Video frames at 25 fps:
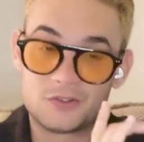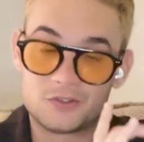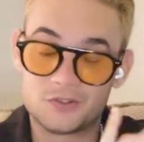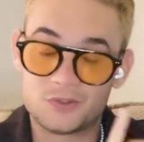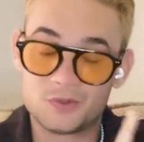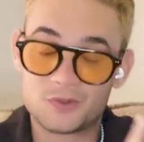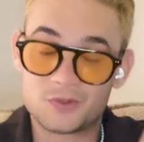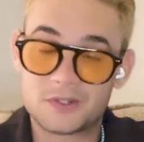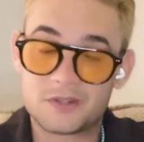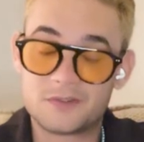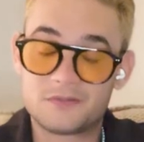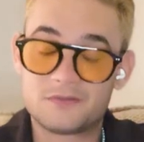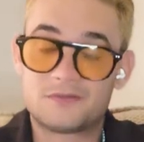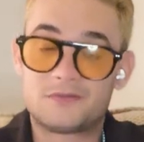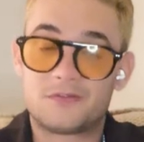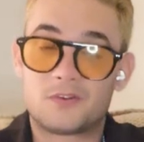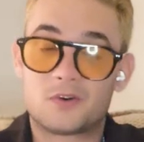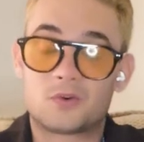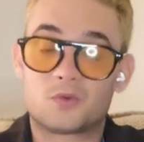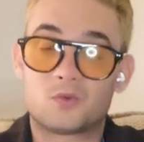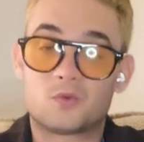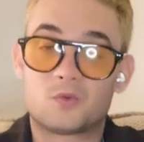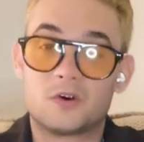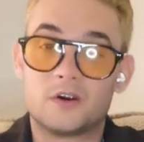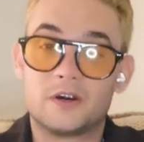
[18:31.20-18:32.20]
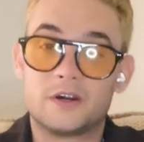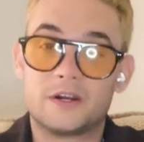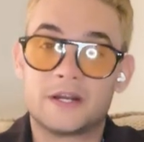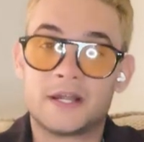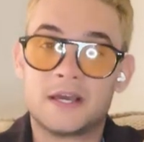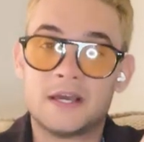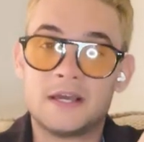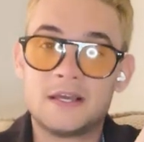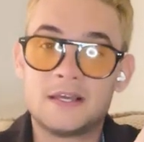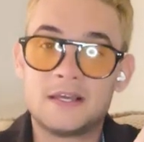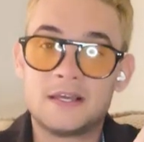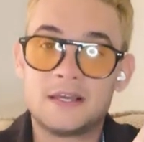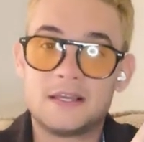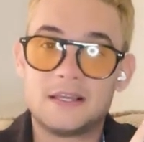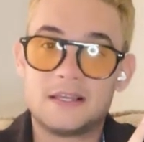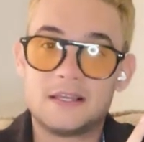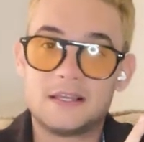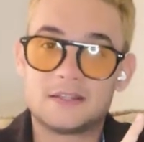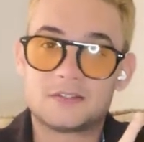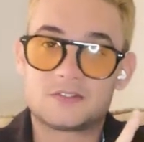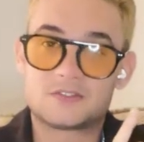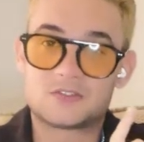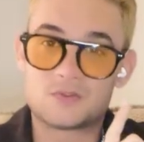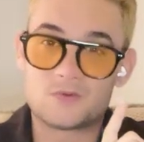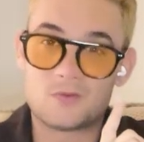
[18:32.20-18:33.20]
looking forward
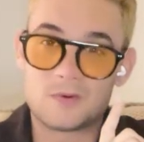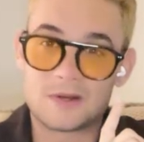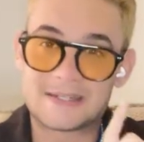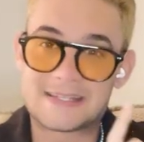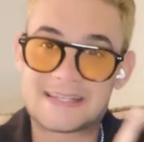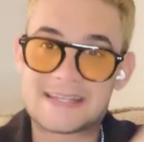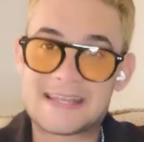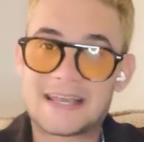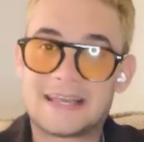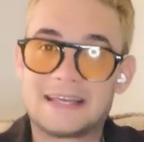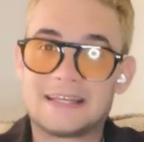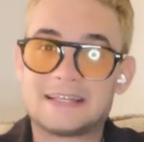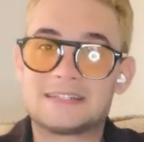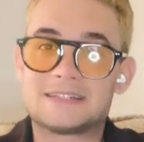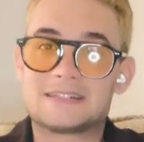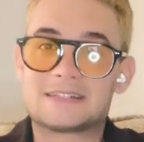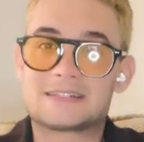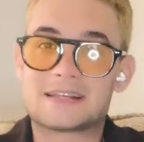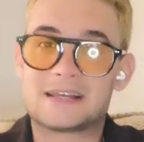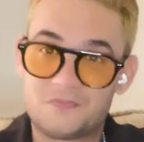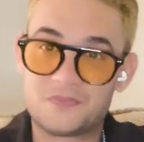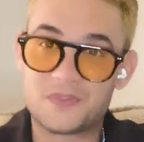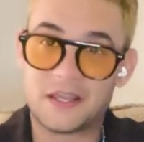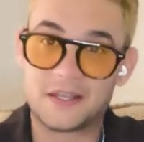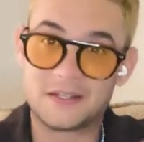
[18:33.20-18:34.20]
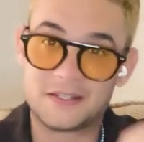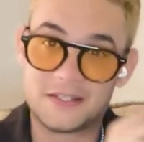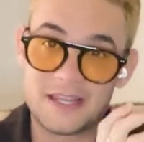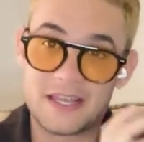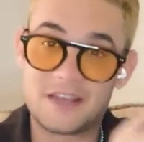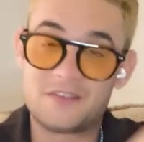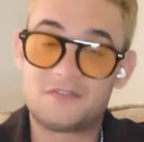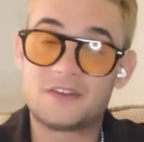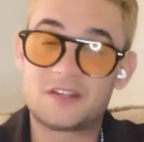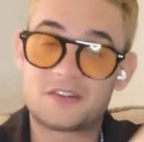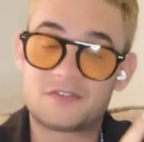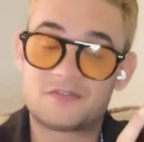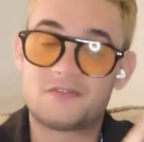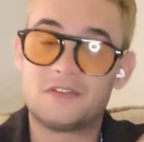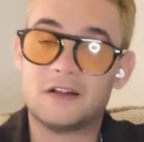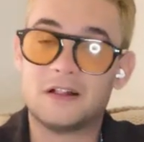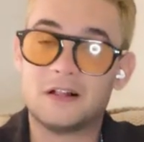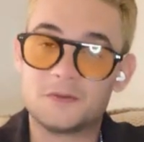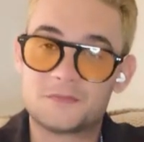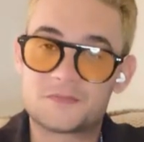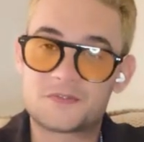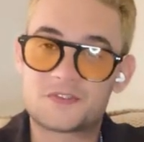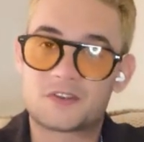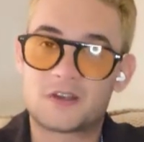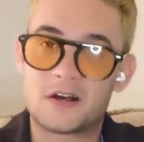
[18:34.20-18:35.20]
to attend a David
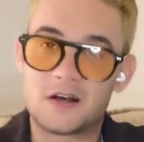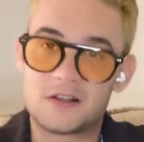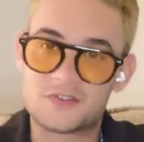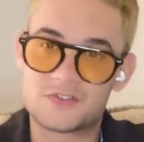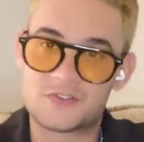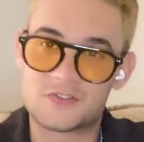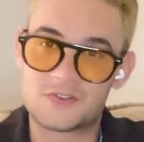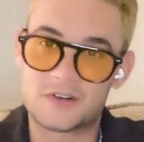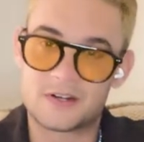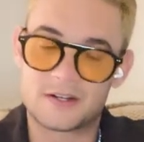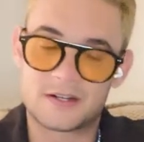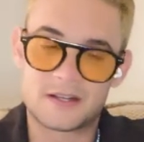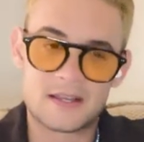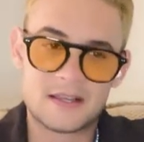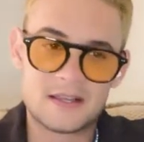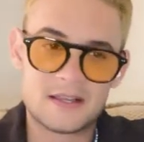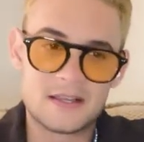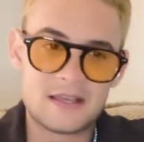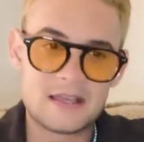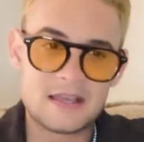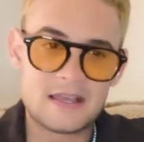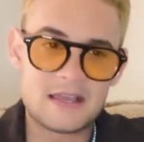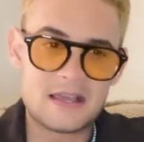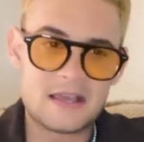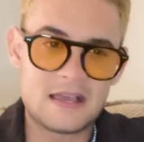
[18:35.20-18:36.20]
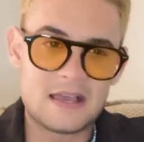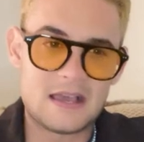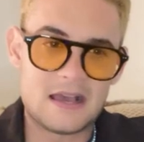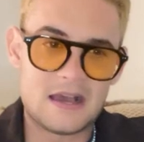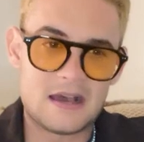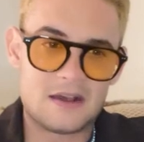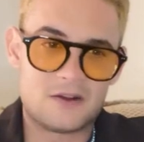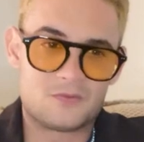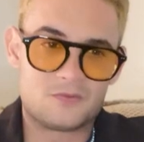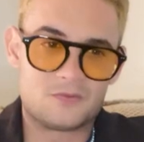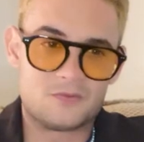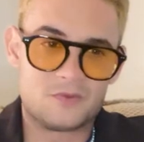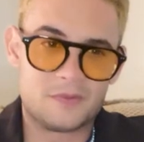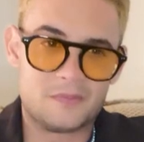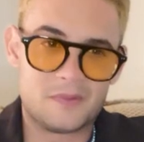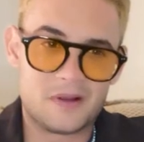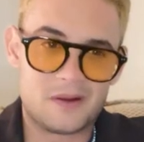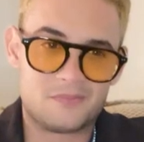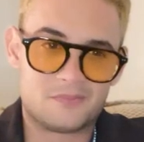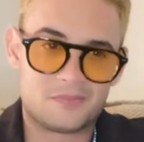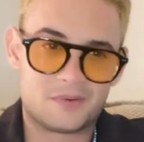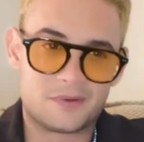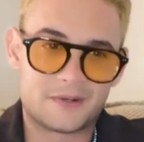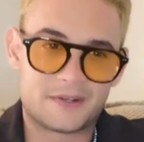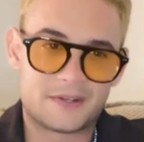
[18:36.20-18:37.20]
Phelps concert.
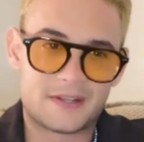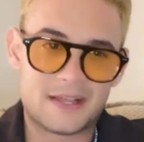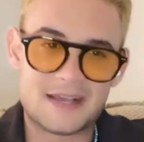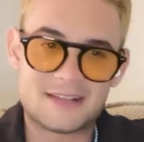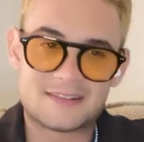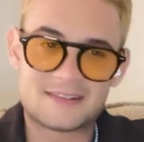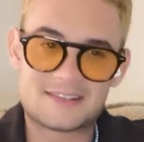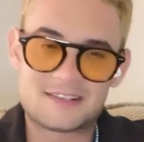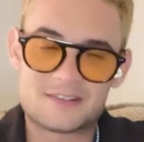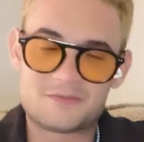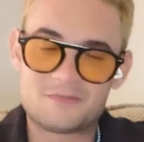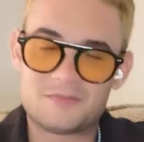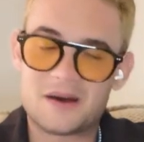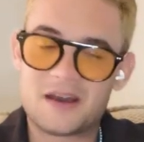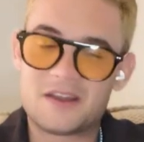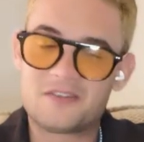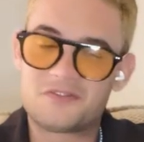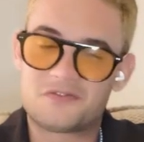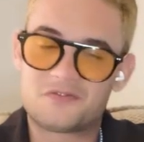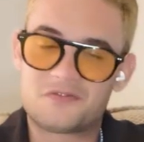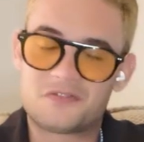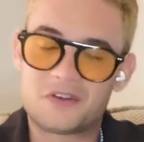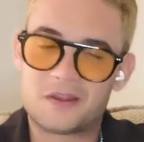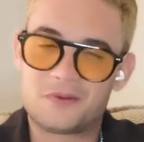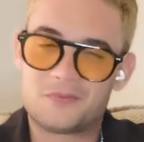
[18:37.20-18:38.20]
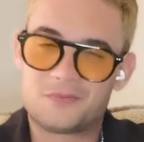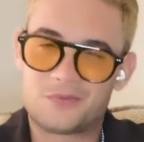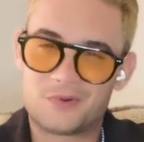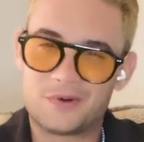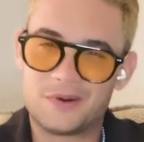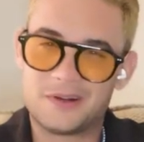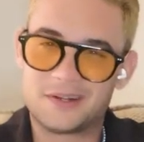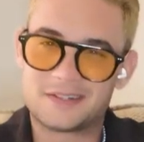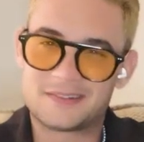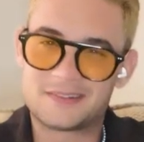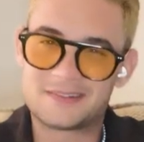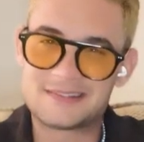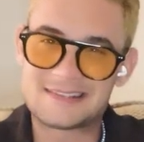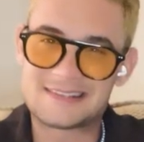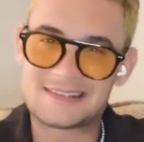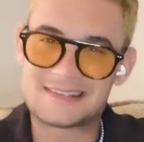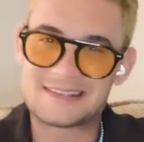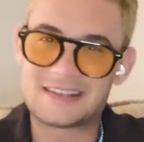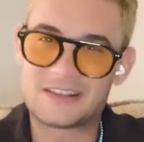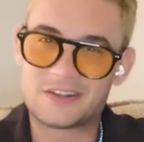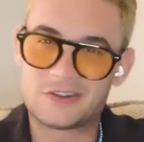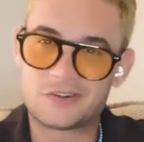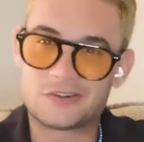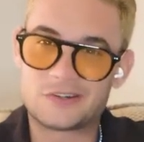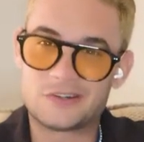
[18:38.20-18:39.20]
Remember, that's my favorite
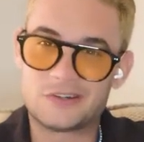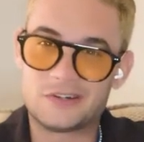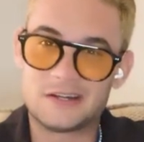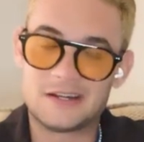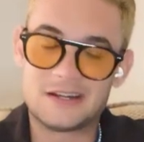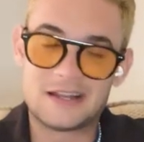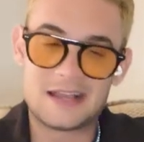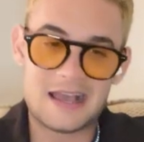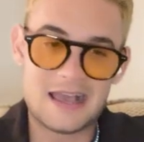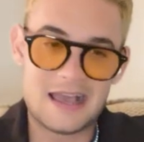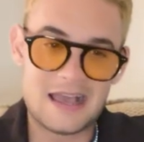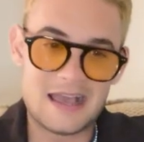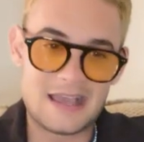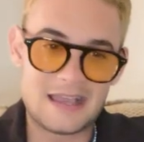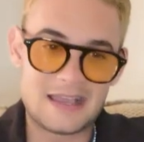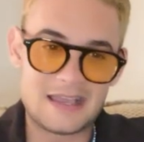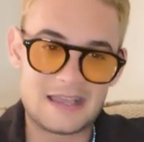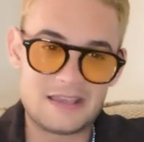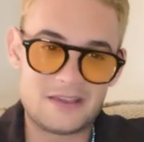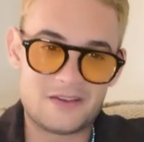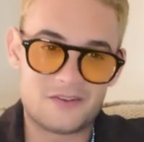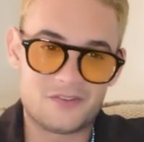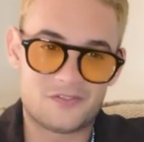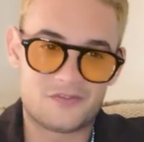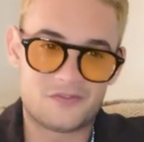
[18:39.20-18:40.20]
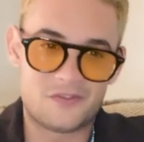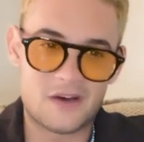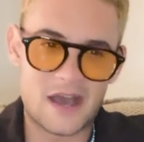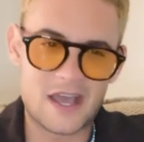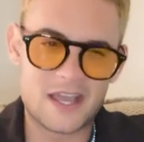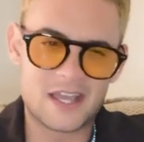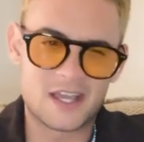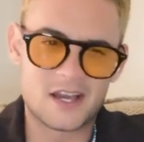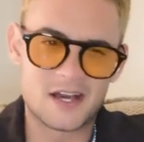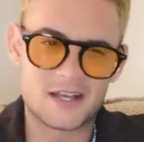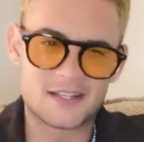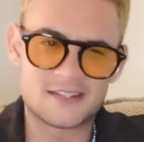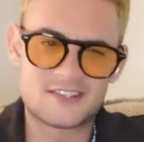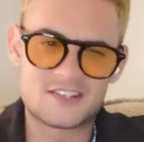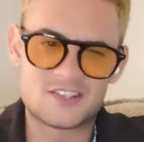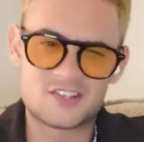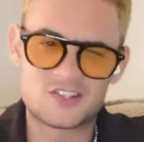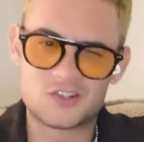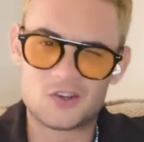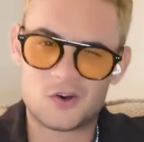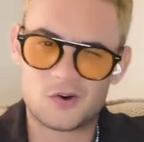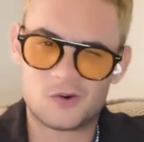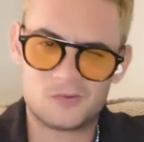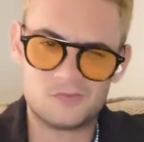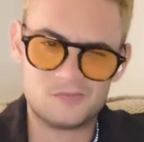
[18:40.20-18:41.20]
singer. If I got
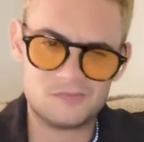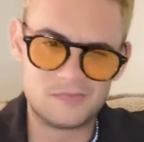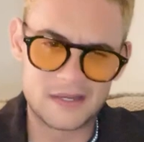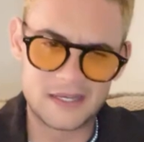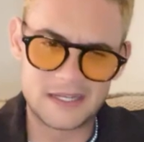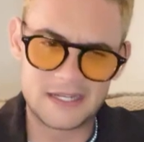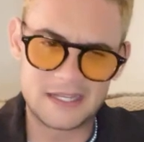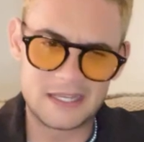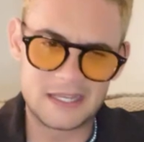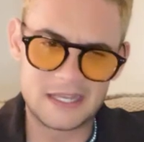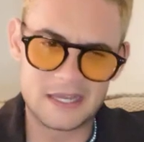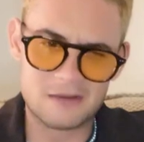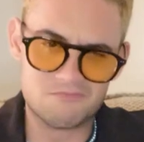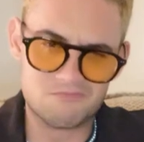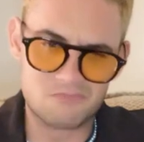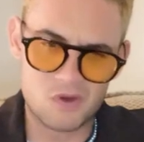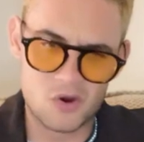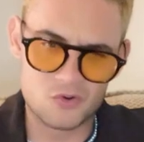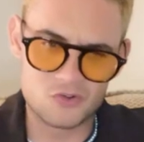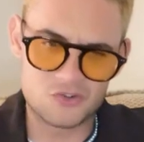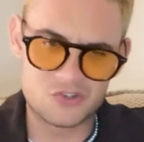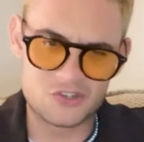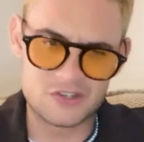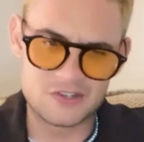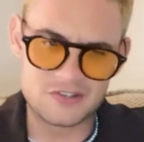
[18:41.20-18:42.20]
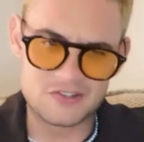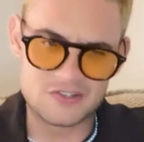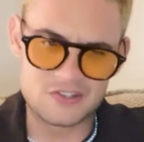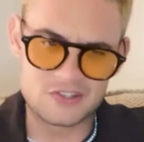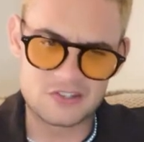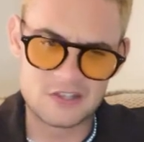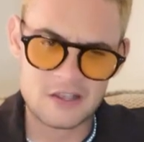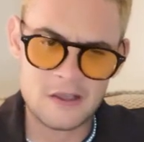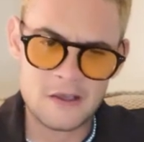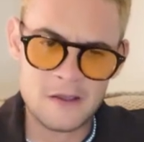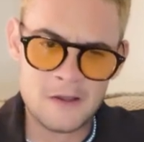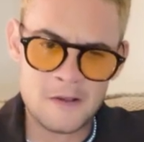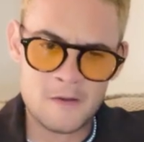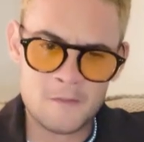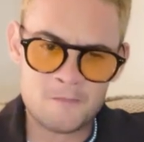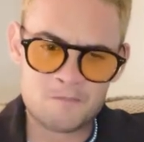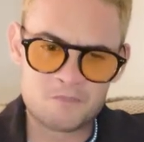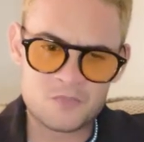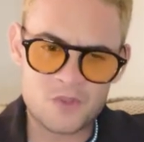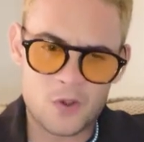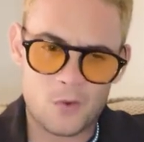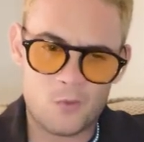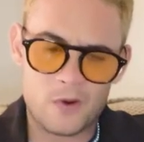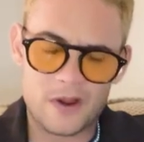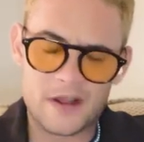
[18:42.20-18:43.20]
so many emotions
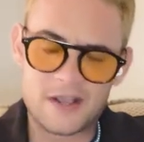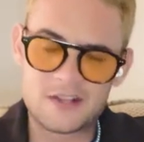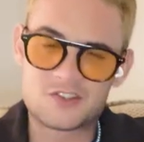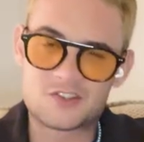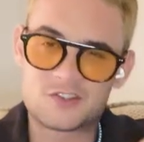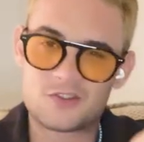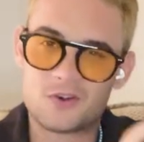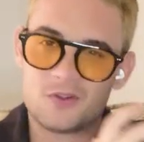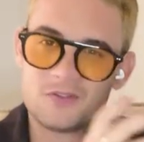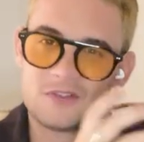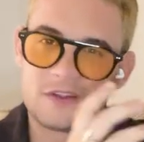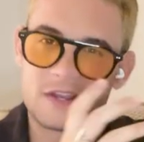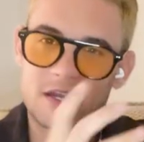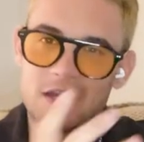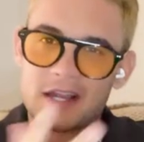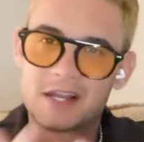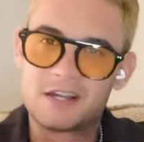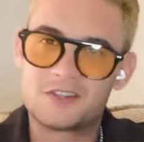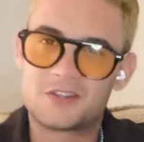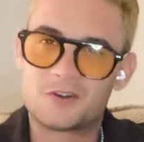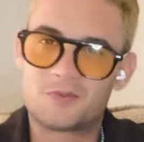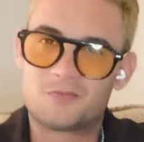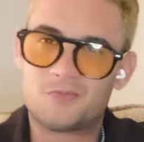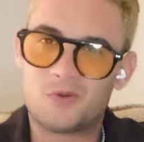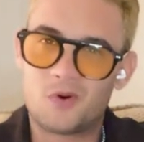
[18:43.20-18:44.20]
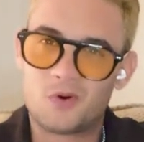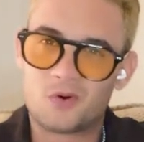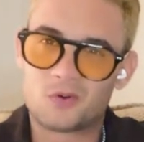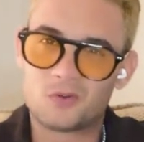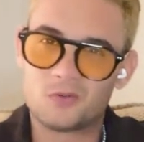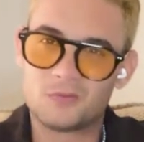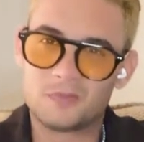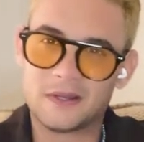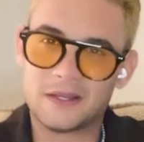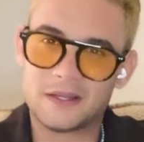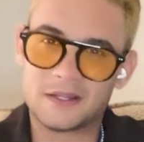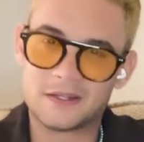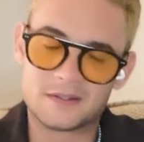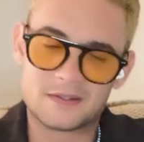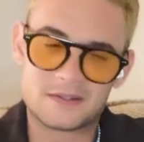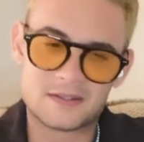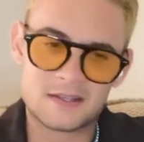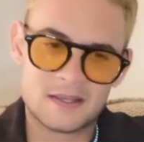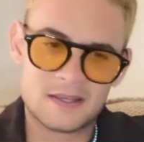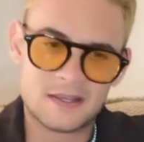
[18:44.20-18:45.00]
when I saw the Gaither vocal band